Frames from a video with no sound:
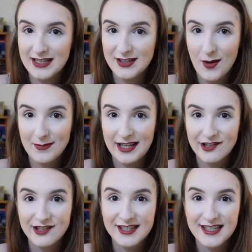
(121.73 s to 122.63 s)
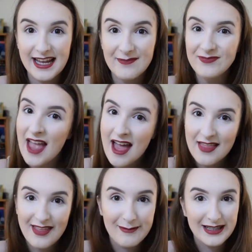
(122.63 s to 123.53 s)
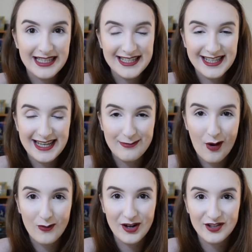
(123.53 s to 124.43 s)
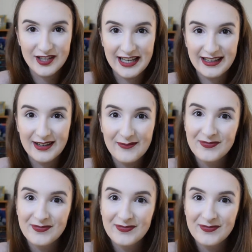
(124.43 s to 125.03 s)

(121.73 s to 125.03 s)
to combination skin, then please keep on watching.